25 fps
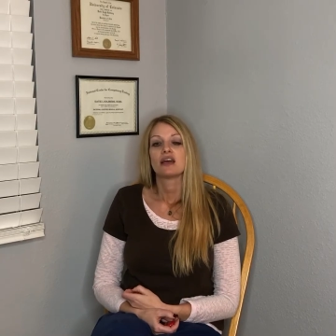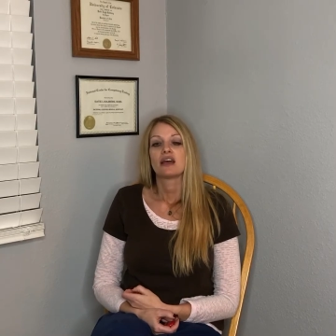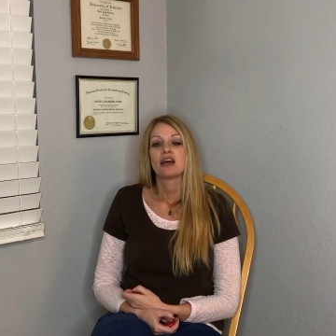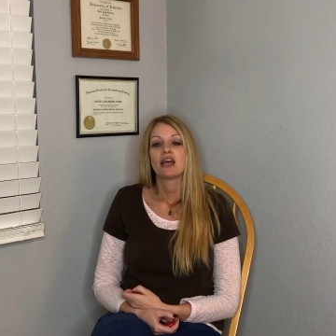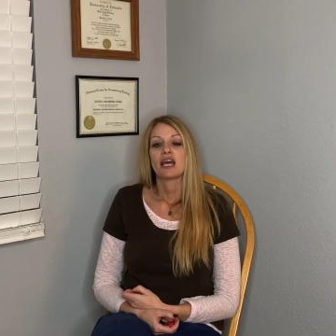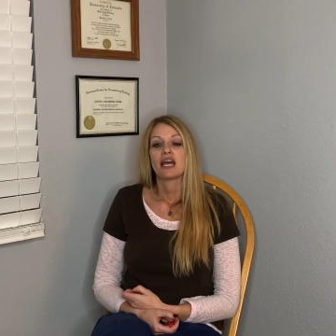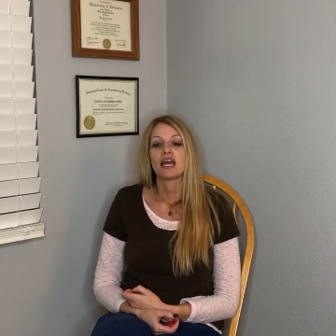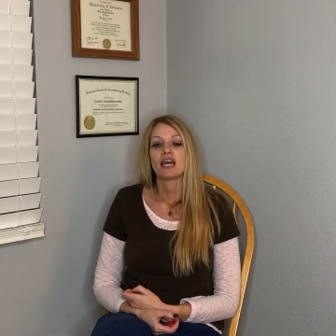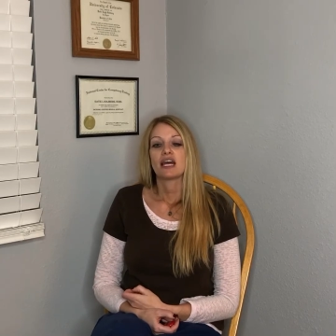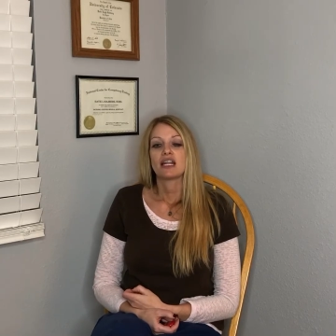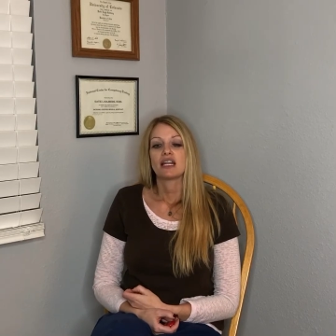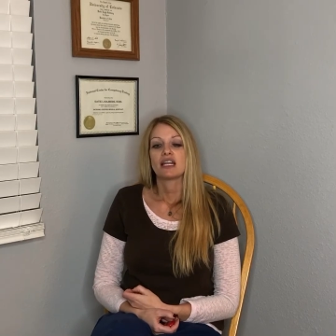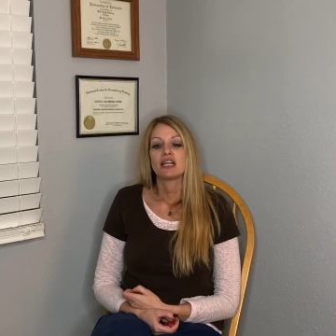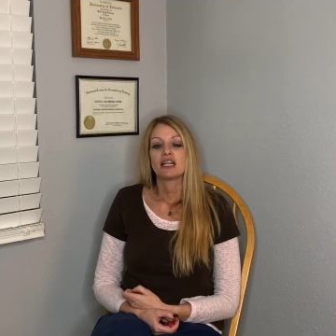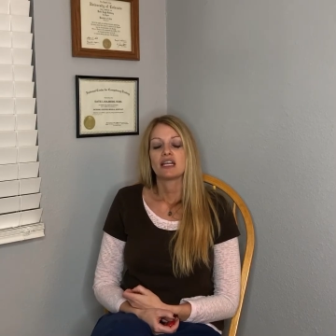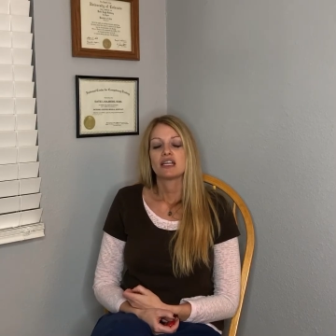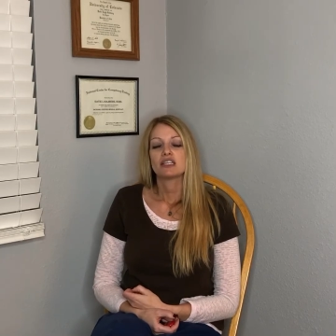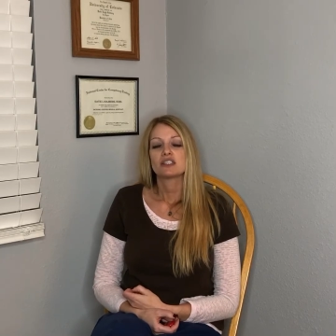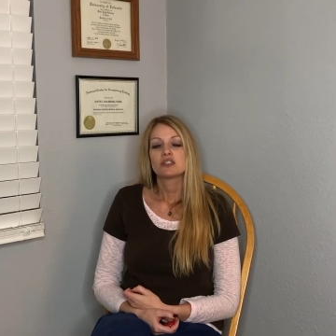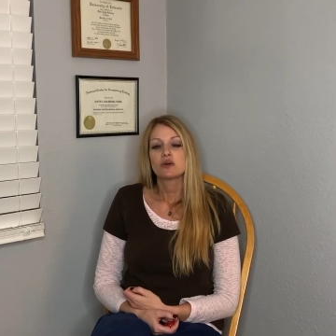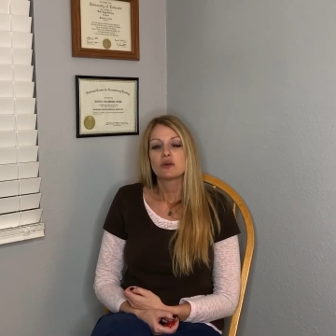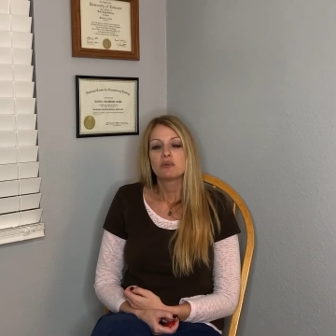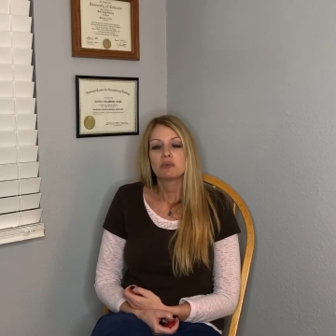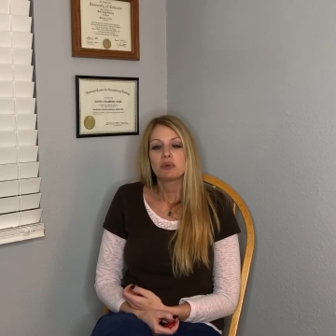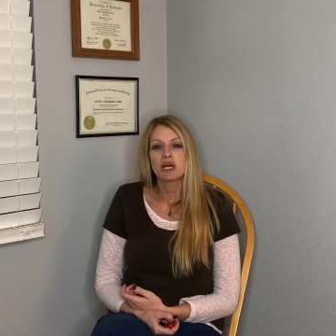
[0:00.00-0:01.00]
And
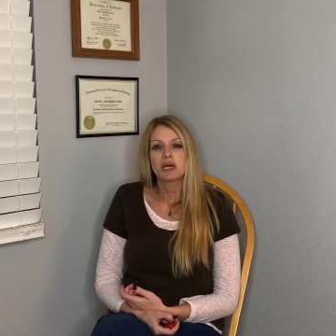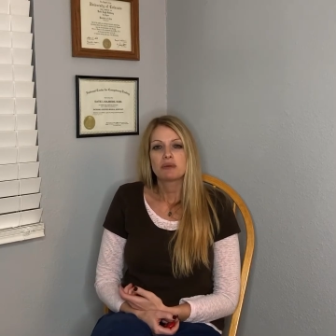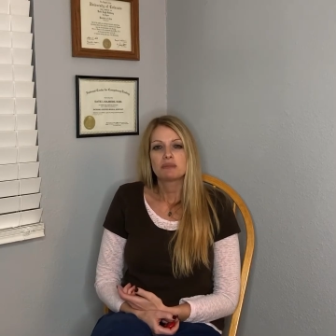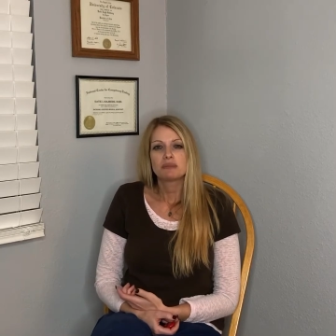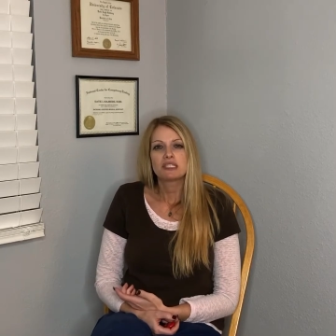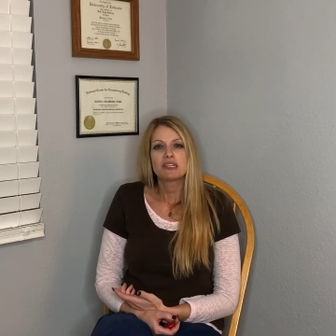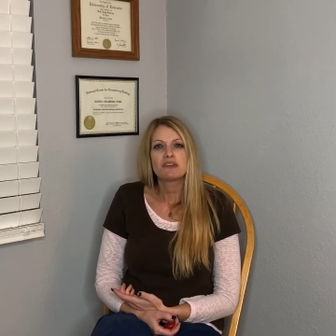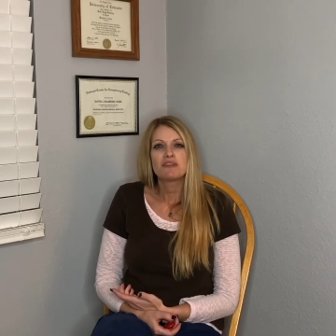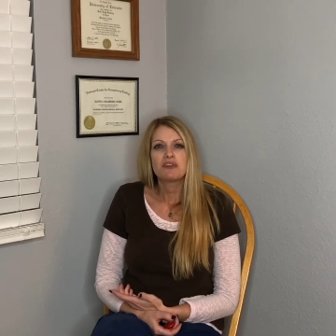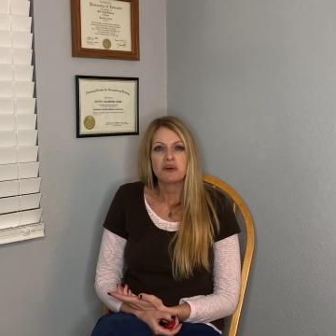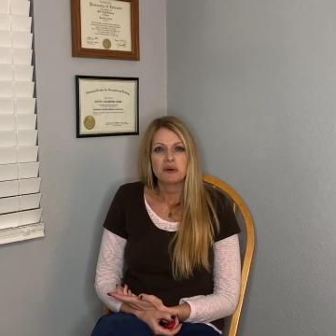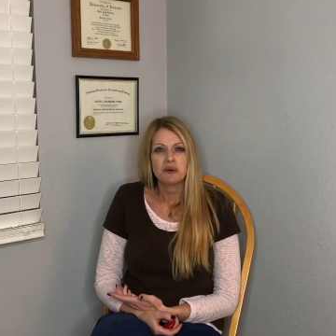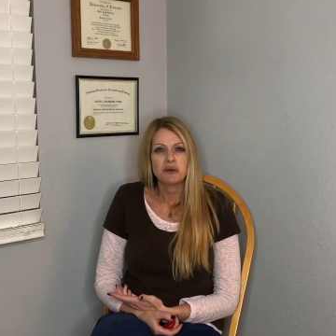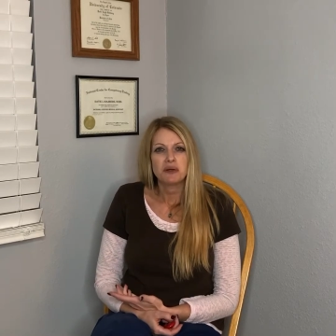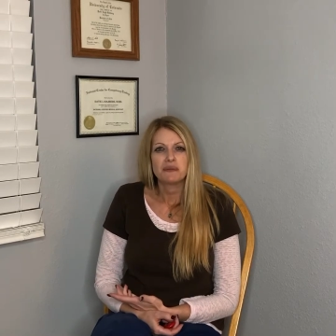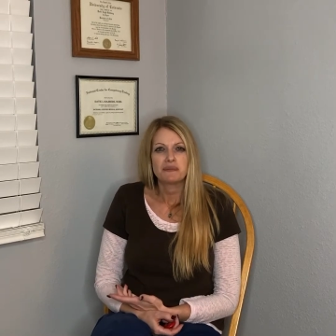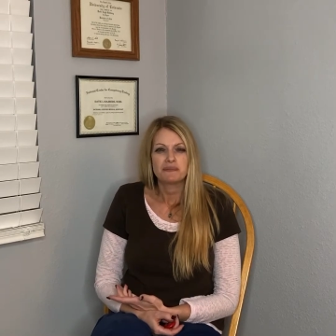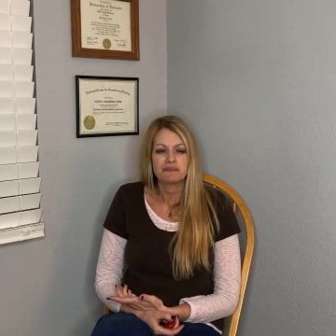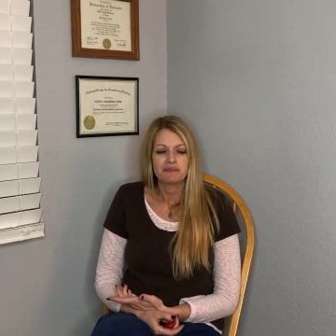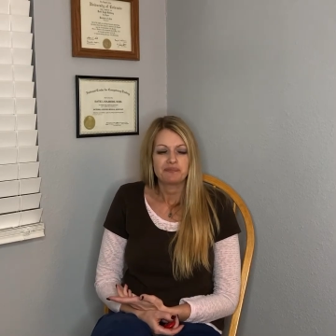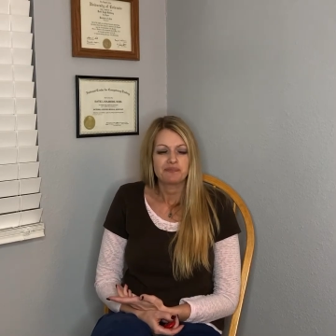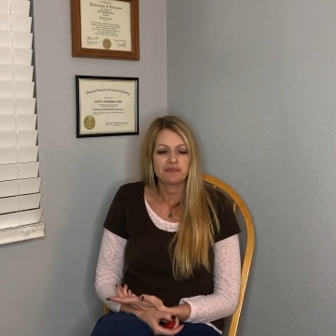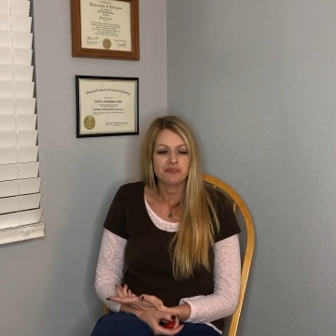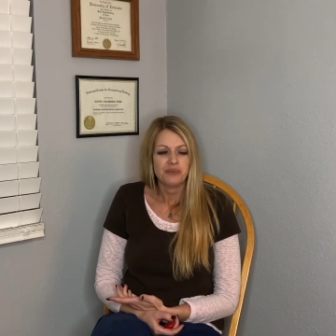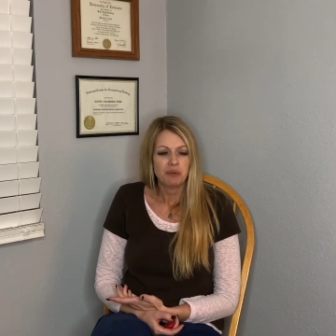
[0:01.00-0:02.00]
so it becomes difficult.
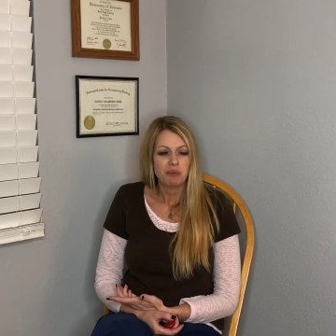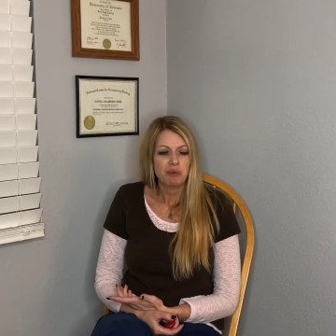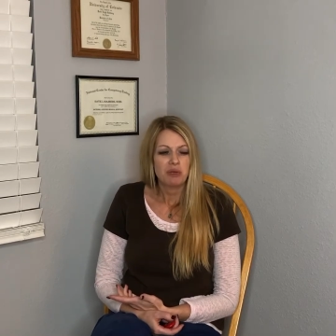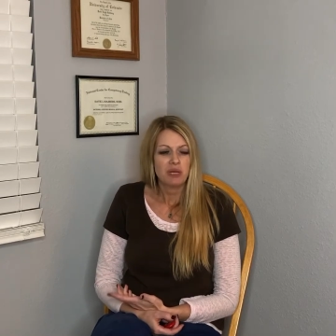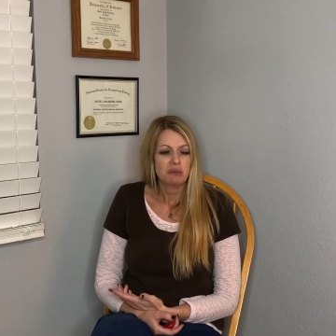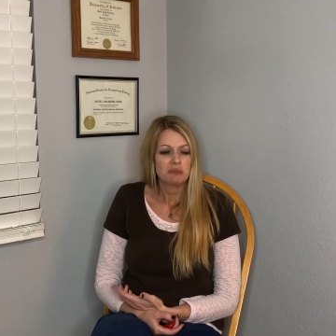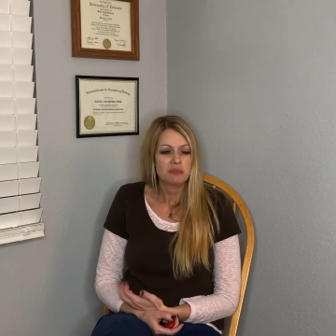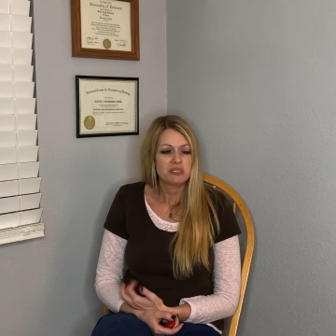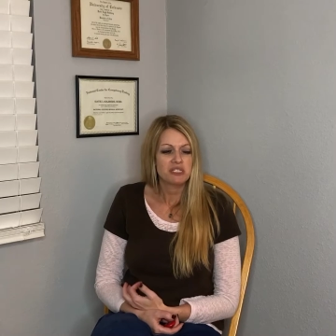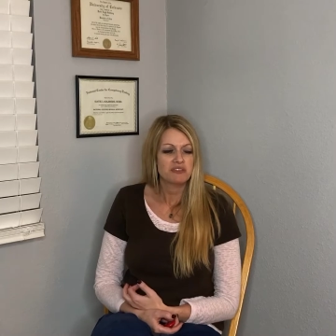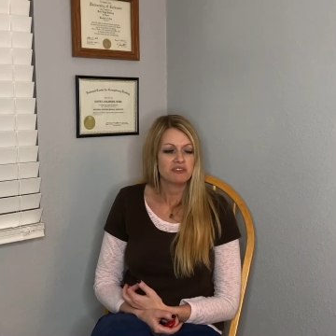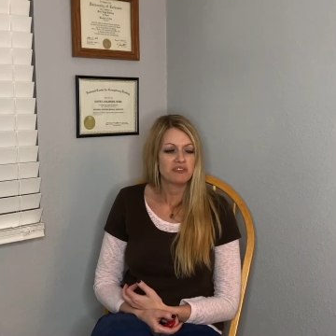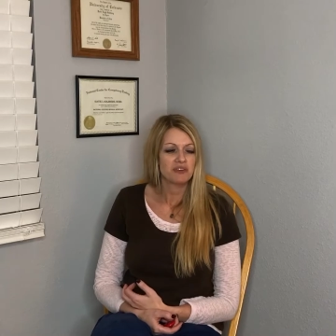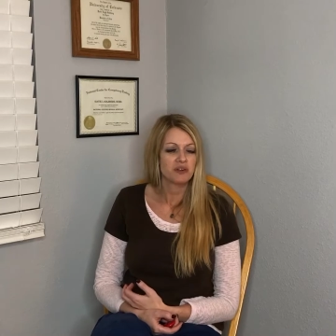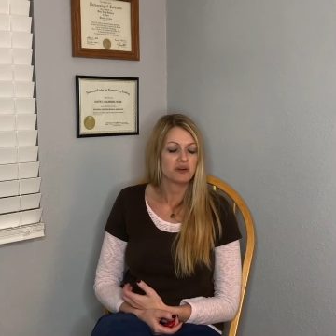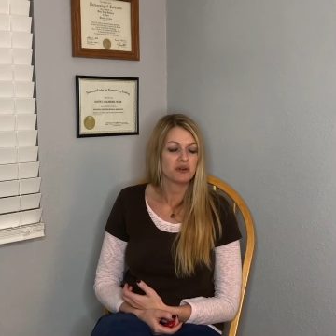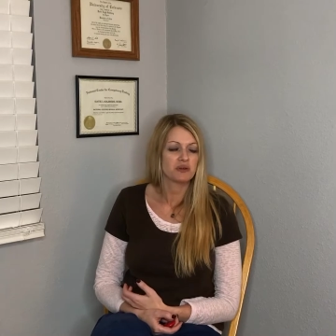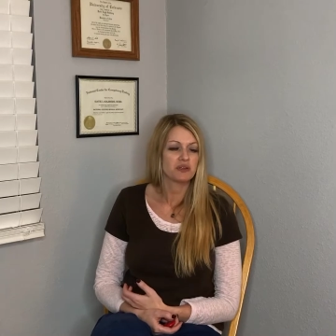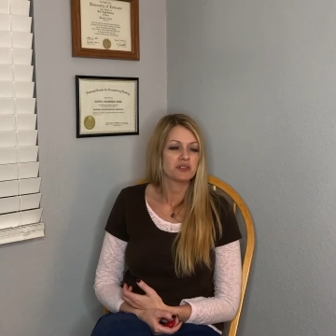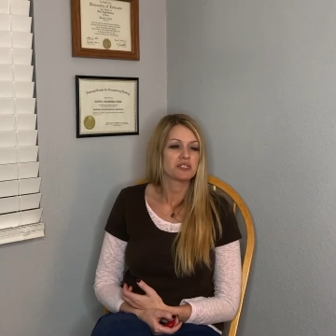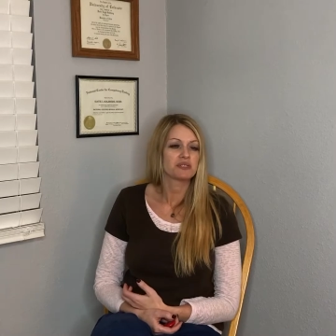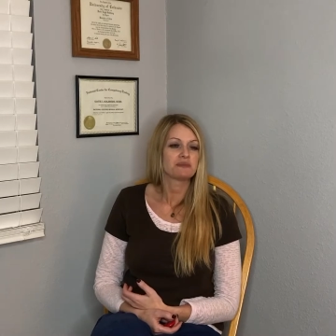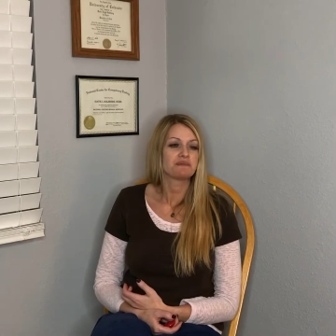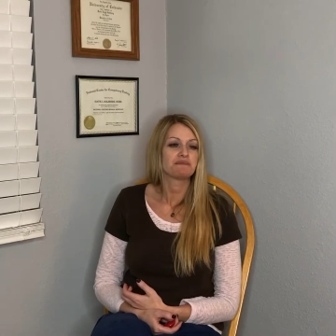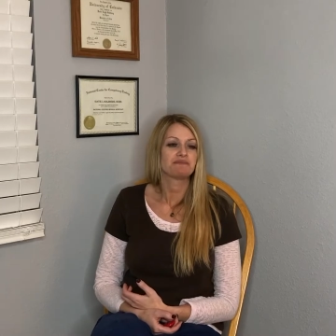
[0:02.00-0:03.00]
It becomes
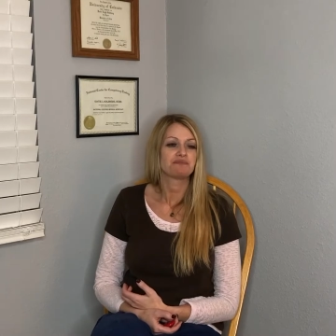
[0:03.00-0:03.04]
difficult.